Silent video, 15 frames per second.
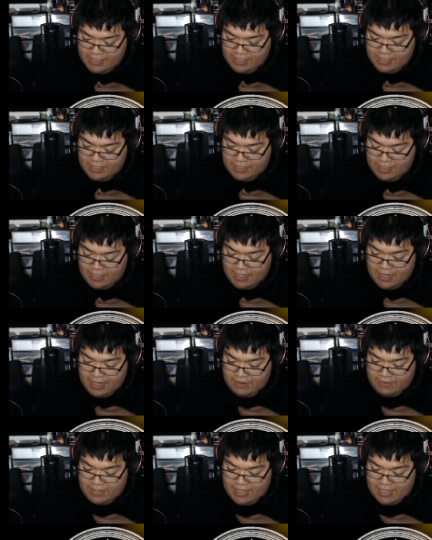
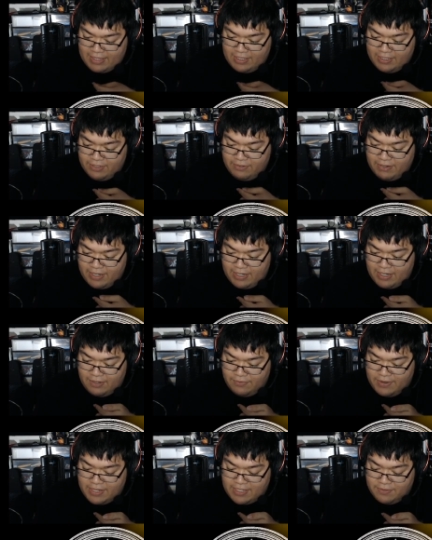Alright, with that though, we are now
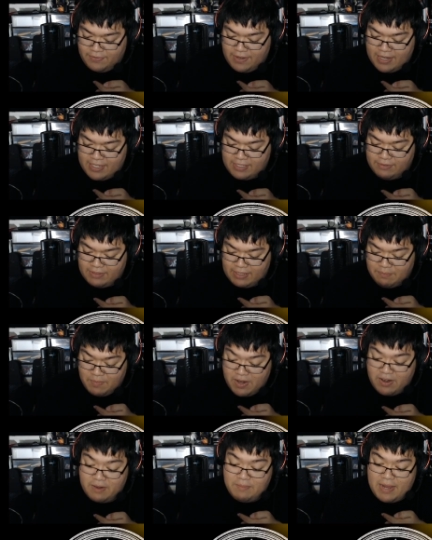face to face with the
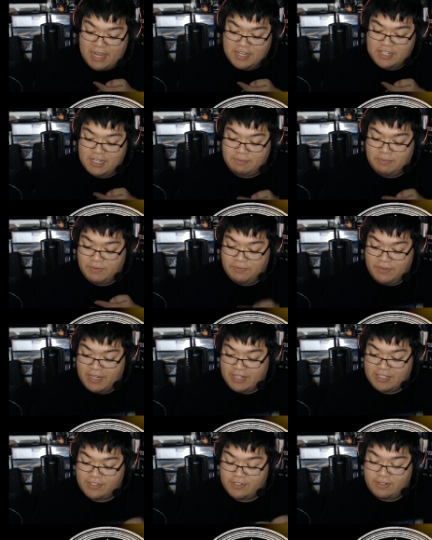mirror matchup of
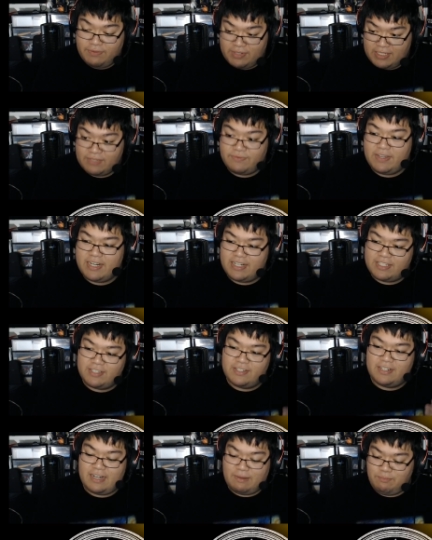Venusaur versus
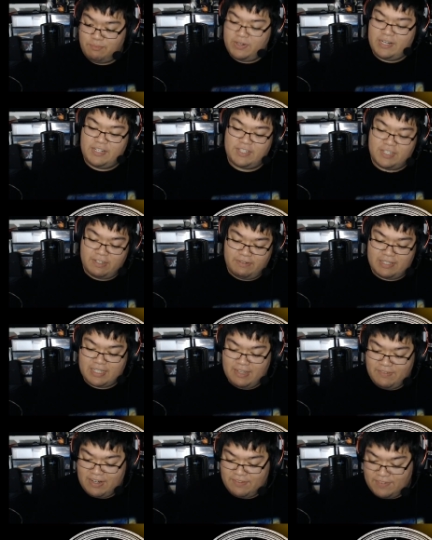Venusaur. I'm pretty sure what's
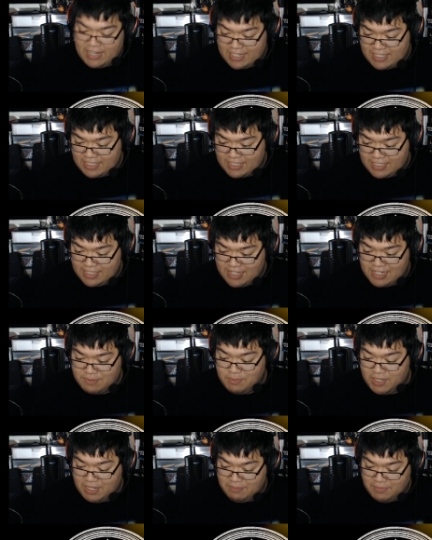coming up next is a Sludge
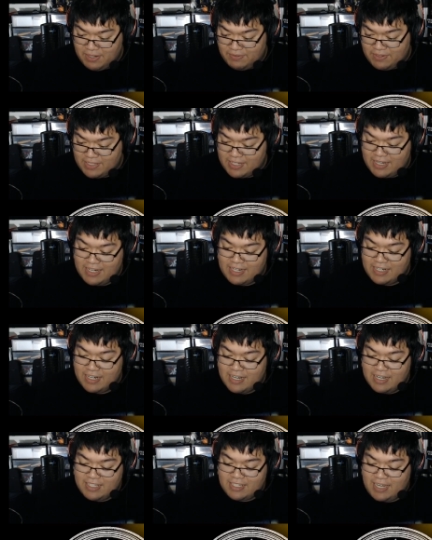Bomb, but I've decided
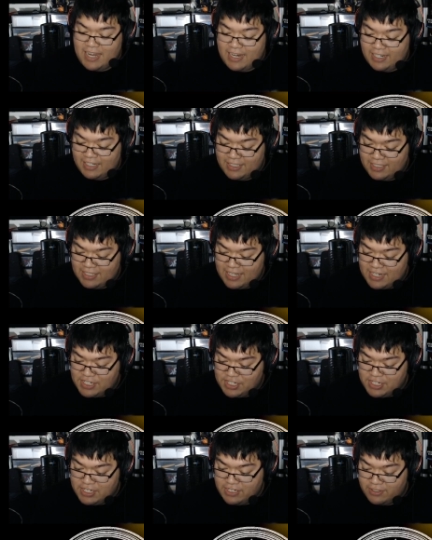to hang on to that
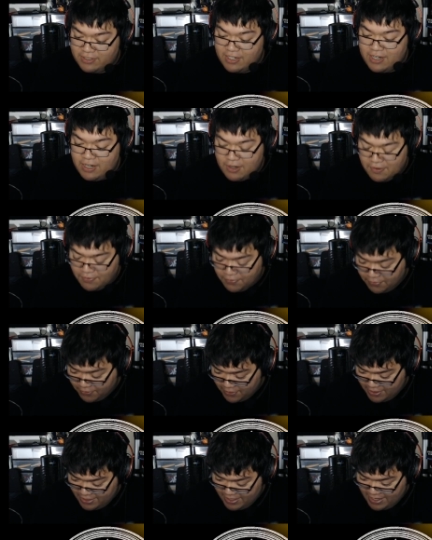shield
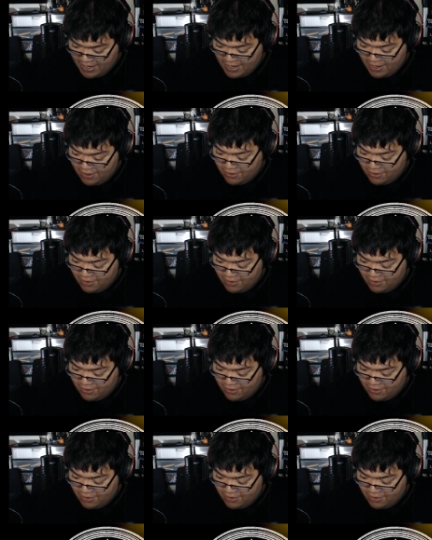for now.